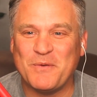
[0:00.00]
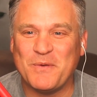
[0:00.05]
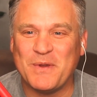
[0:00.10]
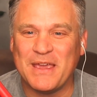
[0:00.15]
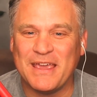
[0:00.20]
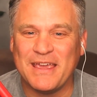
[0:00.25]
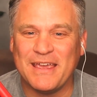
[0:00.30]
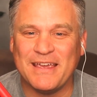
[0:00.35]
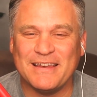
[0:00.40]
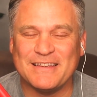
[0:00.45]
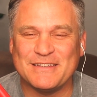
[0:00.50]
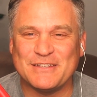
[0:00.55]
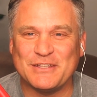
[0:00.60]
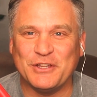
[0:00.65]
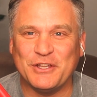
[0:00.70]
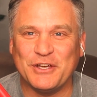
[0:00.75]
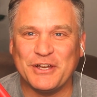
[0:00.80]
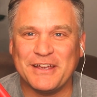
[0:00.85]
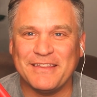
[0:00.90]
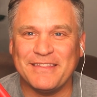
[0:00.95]
He doesn't
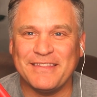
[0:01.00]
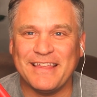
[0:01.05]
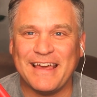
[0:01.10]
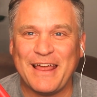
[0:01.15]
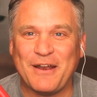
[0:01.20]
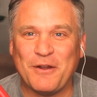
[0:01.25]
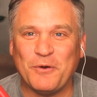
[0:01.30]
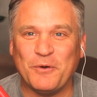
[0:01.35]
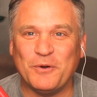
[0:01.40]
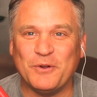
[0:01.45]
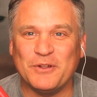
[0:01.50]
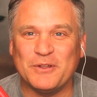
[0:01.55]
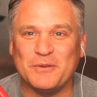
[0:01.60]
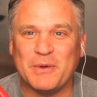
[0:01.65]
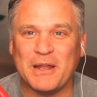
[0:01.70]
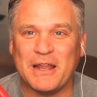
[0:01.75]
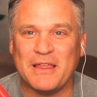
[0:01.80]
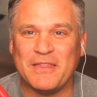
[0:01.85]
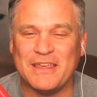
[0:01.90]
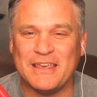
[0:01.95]
look that old,
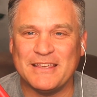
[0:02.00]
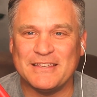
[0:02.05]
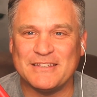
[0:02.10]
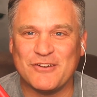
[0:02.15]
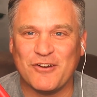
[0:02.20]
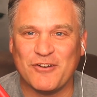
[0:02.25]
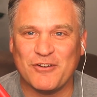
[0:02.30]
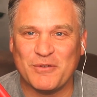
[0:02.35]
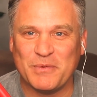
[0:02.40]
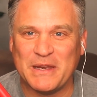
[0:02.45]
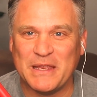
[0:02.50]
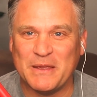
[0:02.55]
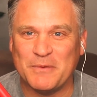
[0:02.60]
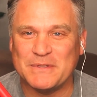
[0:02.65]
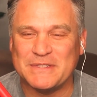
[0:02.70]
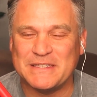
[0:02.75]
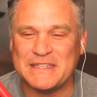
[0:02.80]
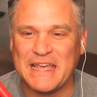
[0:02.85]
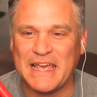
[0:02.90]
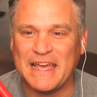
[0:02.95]
but I think he started when he
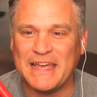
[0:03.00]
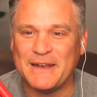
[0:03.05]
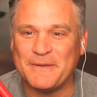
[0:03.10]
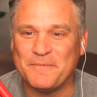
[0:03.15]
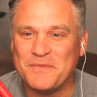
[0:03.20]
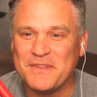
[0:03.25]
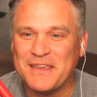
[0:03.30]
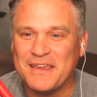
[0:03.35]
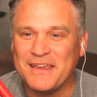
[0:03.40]
was 10.